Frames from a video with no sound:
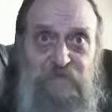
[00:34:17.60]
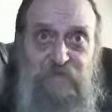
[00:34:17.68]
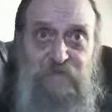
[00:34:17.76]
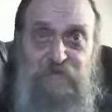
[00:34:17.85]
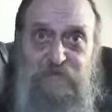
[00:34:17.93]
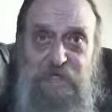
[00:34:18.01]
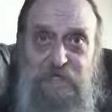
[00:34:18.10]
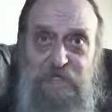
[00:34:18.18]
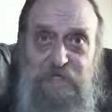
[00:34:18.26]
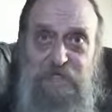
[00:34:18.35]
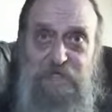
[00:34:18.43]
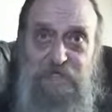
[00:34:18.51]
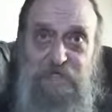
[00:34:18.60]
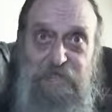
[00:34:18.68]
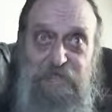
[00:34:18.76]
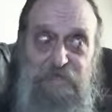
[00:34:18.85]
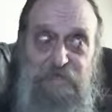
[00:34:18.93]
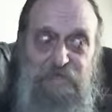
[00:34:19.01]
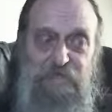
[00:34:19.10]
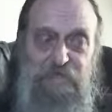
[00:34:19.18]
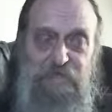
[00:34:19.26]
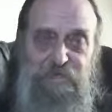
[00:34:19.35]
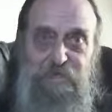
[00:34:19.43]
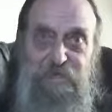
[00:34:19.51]
And, you know,
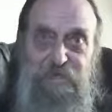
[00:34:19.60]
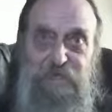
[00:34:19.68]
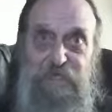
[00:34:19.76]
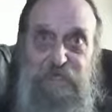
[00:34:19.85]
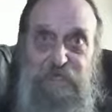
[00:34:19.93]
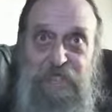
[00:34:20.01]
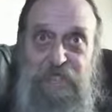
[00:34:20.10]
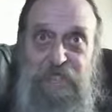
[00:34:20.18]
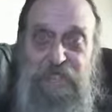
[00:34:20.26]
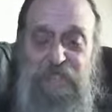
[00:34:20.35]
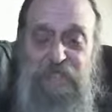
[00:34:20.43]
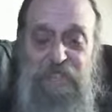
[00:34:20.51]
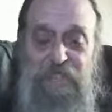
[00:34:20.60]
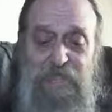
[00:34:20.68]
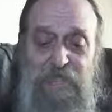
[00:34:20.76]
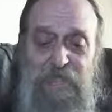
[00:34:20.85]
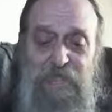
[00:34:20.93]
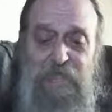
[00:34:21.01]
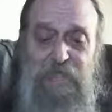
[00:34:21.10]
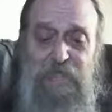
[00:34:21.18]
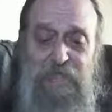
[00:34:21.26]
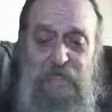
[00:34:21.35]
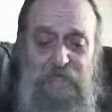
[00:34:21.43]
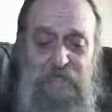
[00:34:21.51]
they,
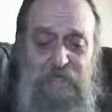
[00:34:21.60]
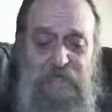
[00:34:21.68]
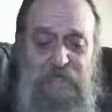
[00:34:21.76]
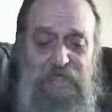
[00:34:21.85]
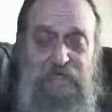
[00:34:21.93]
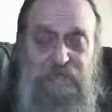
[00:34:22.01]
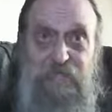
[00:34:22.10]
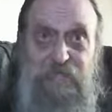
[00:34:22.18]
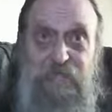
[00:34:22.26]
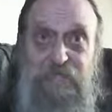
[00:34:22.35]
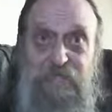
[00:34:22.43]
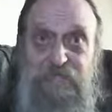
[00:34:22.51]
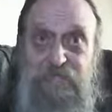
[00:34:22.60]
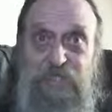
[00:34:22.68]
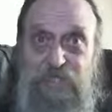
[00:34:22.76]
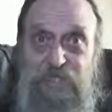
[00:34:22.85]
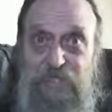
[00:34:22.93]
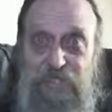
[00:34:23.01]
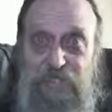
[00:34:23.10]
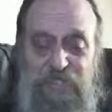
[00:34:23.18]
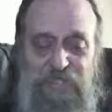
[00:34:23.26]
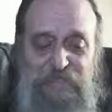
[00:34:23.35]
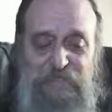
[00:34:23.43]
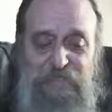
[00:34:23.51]
as
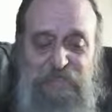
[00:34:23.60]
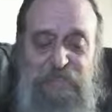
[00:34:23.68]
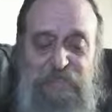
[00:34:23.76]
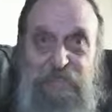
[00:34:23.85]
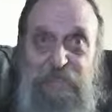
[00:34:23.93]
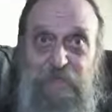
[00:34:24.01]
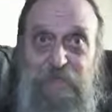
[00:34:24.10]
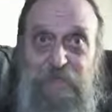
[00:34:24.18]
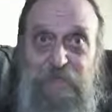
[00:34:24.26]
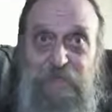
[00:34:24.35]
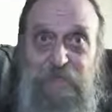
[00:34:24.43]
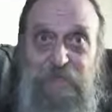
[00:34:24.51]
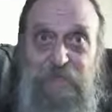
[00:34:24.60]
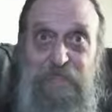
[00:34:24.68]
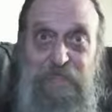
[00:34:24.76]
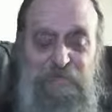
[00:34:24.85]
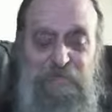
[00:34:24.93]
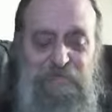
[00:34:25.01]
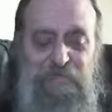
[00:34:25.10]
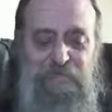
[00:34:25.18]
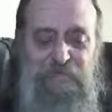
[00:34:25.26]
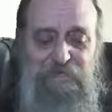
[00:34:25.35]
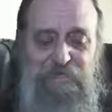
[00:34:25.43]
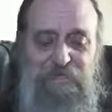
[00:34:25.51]
nations, which means, you
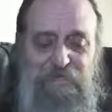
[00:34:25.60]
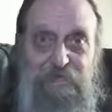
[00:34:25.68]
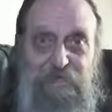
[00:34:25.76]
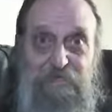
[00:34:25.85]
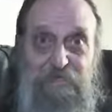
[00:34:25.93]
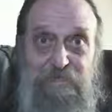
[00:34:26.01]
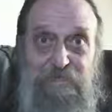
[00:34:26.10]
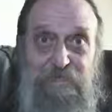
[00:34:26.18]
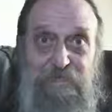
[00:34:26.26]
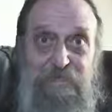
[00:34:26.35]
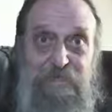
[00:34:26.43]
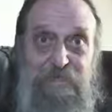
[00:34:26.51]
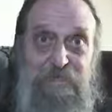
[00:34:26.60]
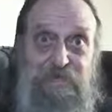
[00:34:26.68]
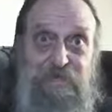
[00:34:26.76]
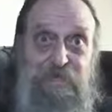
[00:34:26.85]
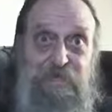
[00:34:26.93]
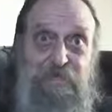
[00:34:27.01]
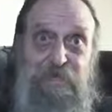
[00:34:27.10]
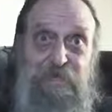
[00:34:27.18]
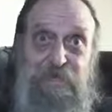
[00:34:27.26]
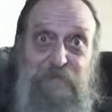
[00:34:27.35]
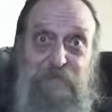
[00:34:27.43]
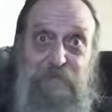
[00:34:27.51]
know, it's going to
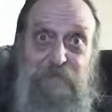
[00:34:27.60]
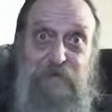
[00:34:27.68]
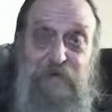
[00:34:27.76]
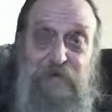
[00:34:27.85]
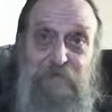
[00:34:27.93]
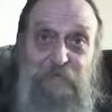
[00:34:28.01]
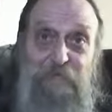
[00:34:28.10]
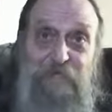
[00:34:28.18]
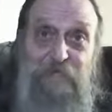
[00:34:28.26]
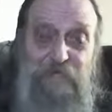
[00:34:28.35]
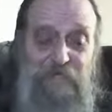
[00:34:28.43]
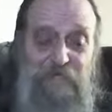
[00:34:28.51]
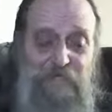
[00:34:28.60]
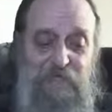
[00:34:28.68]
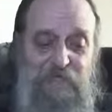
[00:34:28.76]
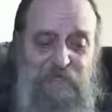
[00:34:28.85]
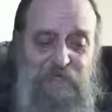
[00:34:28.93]
be repopulated,